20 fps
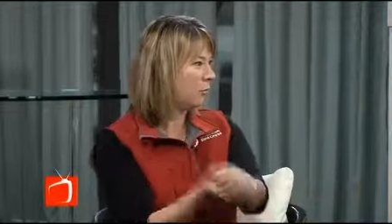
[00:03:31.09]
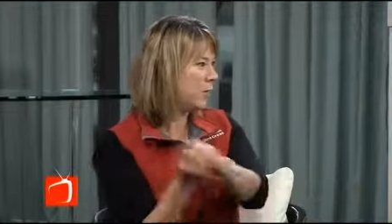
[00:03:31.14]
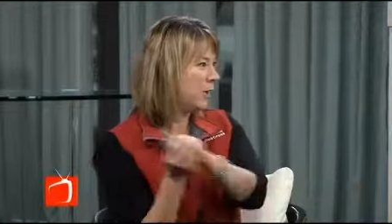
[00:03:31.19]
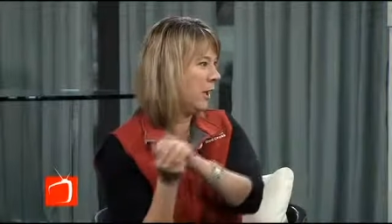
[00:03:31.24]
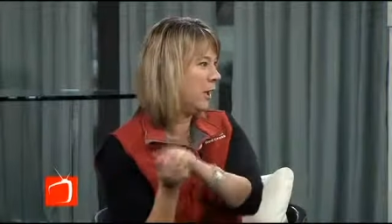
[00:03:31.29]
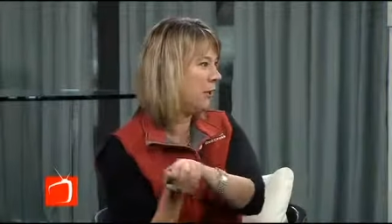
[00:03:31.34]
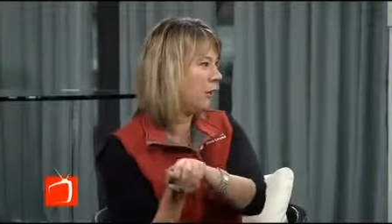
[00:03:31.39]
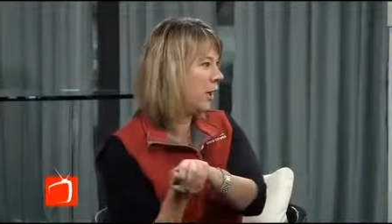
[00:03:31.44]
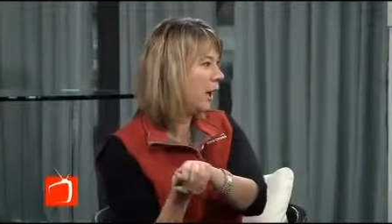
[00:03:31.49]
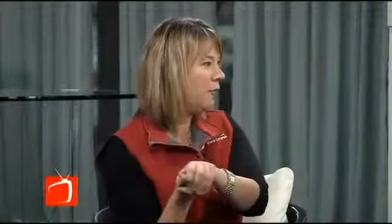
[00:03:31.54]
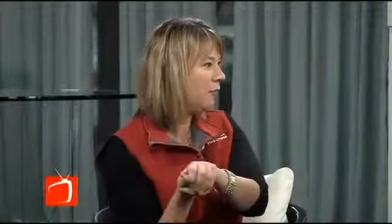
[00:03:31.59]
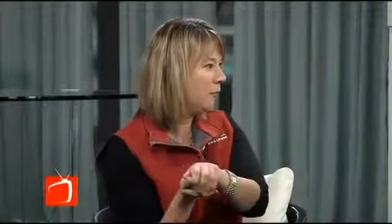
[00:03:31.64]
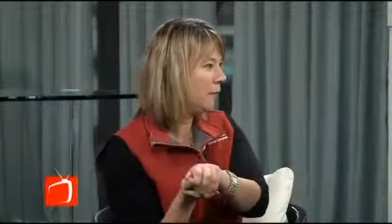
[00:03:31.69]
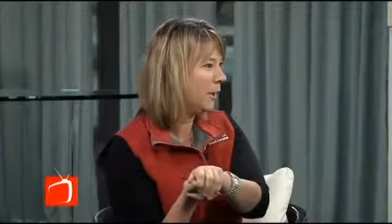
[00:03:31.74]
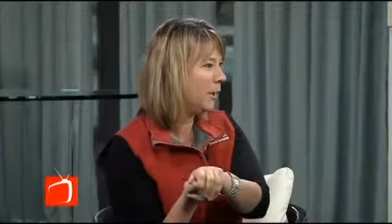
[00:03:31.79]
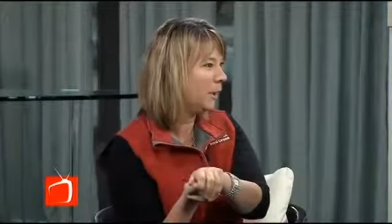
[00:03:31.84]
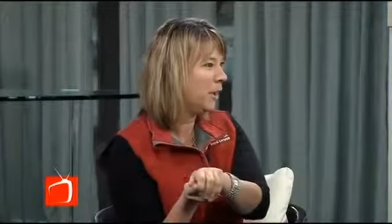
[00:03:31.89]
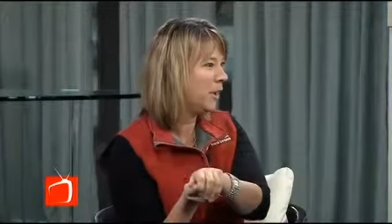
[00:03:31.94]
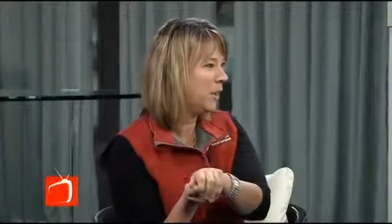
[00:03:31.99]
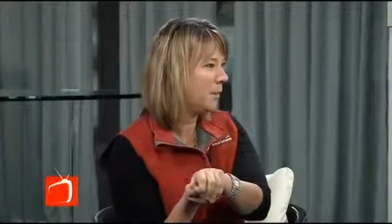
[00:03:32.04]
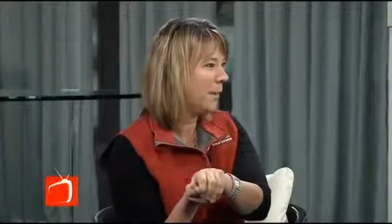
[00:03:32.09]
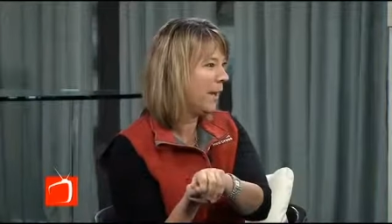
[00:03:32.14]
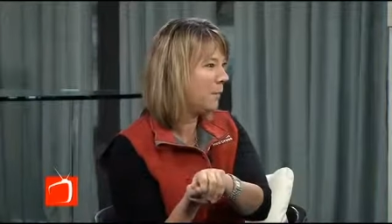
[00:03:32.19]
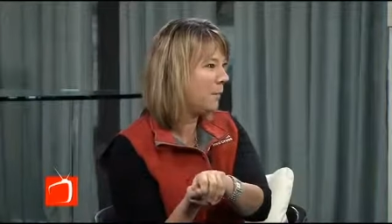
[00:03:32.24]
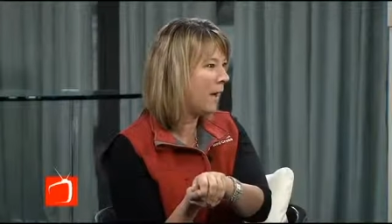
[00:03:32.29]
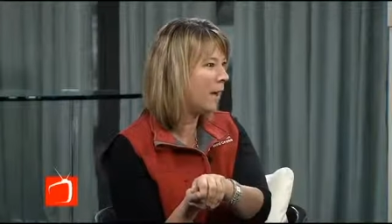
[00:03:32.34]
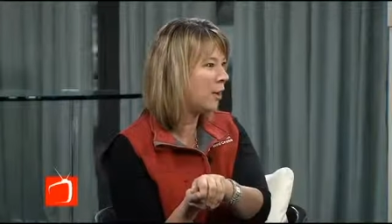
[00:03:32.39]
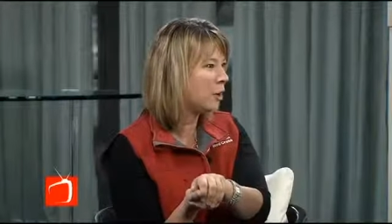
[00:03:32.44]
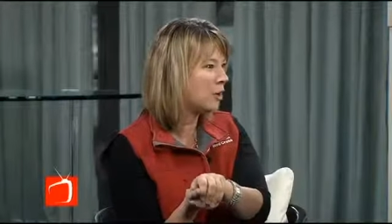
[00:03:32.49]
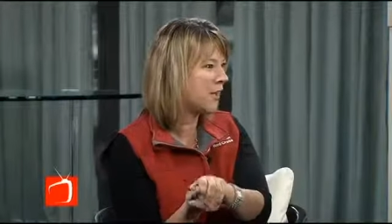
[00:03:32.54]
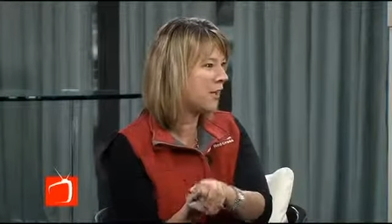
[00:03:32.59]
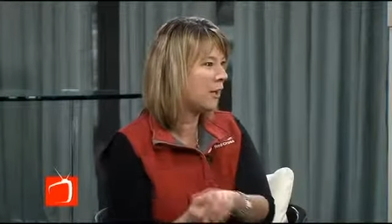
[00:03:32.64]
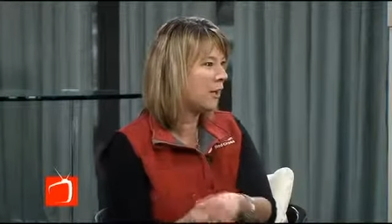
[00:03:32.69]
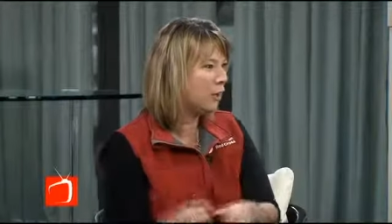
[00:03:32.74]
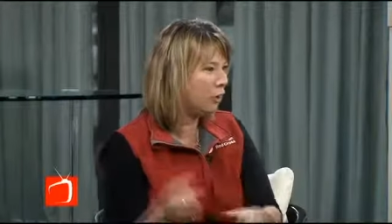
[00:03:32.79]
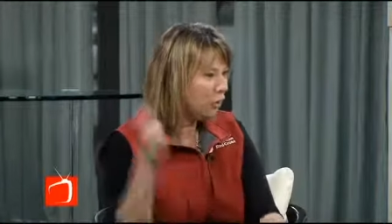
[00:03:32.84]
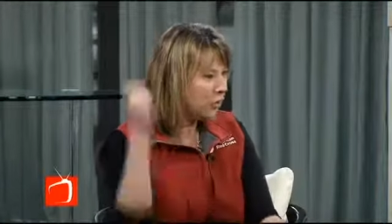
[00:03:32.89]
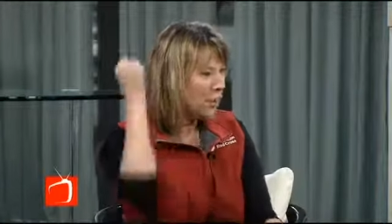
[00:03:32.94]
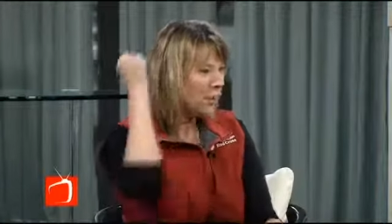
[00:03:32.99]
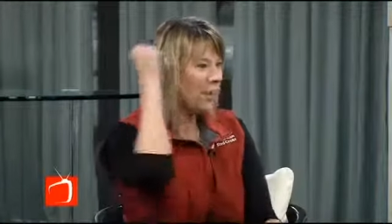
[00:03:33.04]
Yank her out from underneath the bed by her
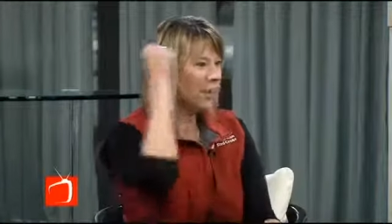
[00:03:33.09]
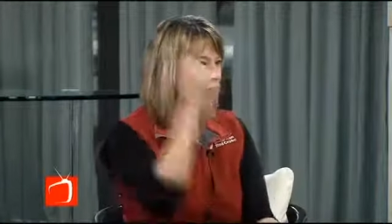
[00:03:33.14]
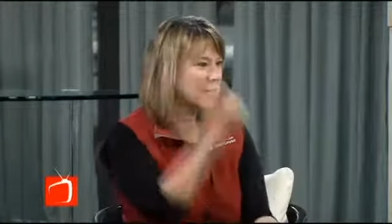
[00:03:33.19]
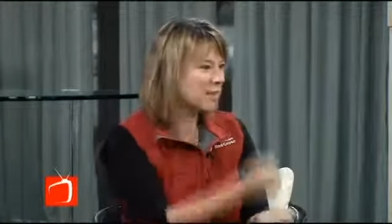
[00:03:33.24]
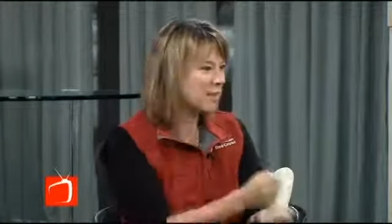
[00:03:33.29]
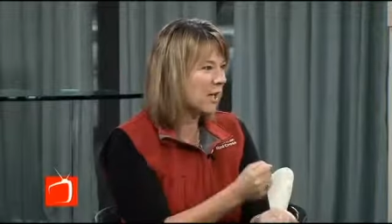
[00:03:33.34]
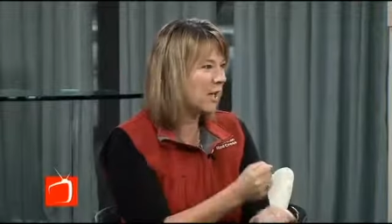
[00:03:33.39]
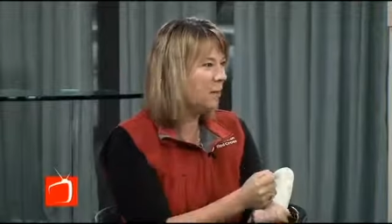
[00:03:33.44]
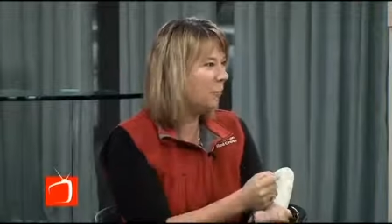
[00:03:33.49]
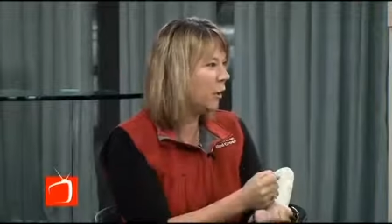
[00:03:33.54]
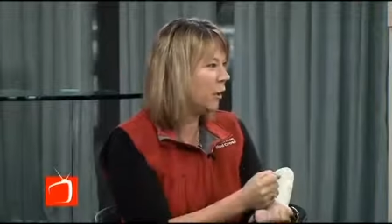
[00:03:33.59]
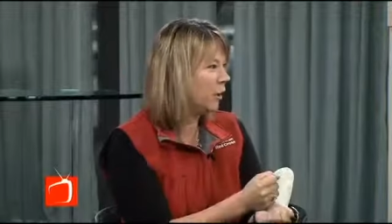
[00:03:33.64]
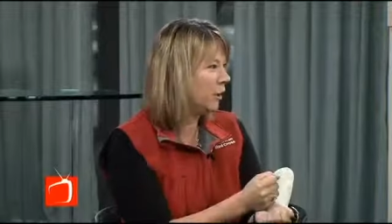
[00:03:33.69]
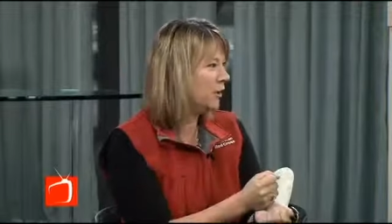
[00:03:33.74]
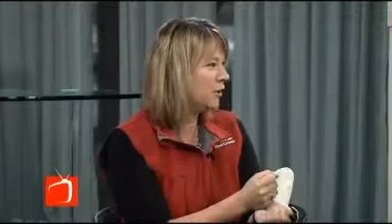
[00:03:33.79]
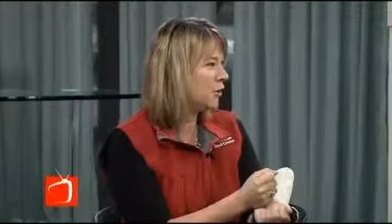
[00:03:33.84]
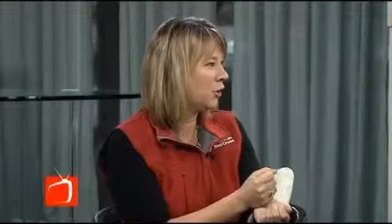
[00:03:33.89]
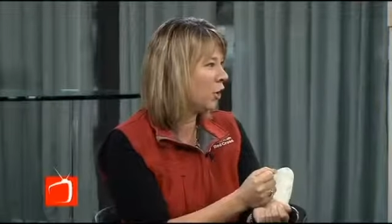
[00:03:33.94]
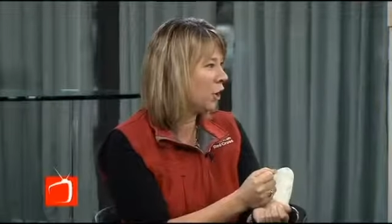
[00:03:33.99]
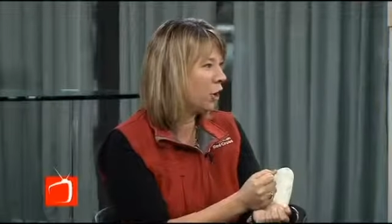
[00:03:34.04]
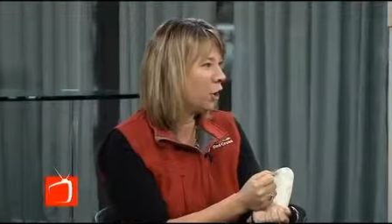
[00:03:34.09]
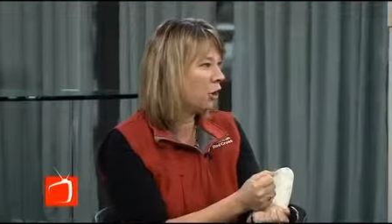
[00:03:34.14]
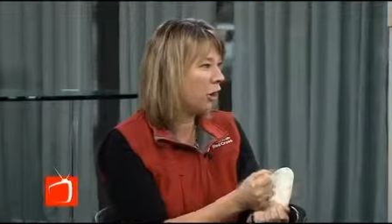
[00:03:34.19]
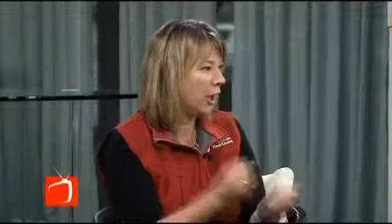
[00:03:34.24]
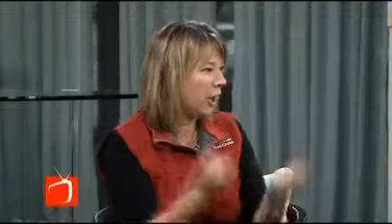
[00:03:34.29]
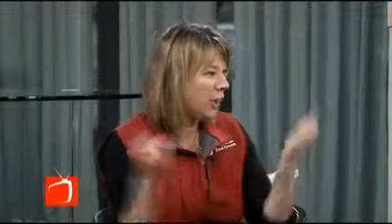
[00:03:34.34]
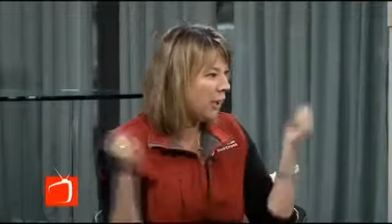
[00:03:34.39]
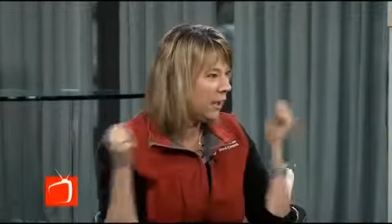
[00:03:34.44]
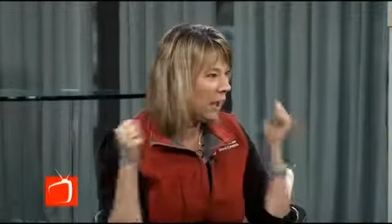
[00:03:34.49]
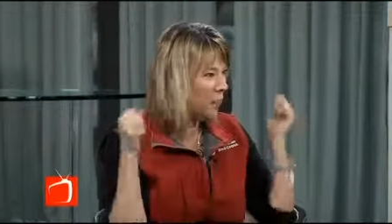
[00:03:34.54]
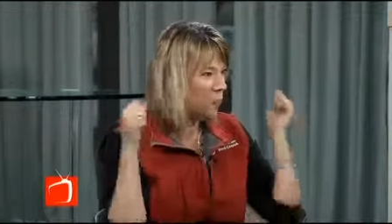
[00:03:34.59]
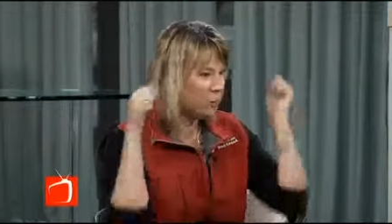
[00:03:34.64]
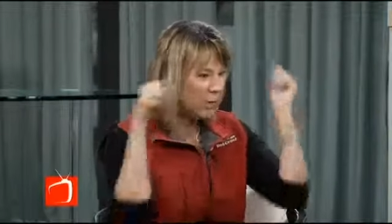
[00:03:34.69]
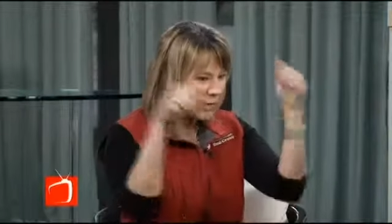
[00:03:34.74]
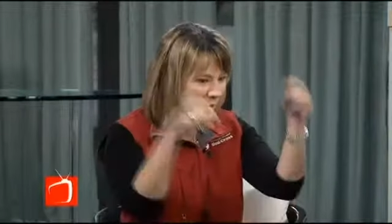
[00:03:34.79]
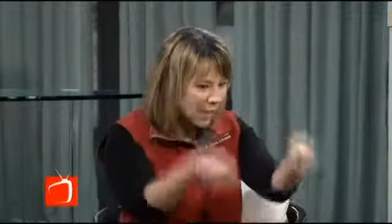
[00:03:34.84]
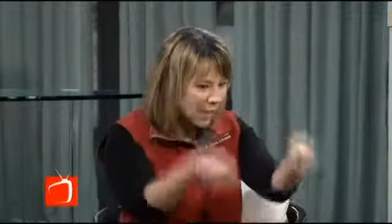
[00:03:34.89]
tail mm -hmm. and slam her into her crate, mm -hmm. and we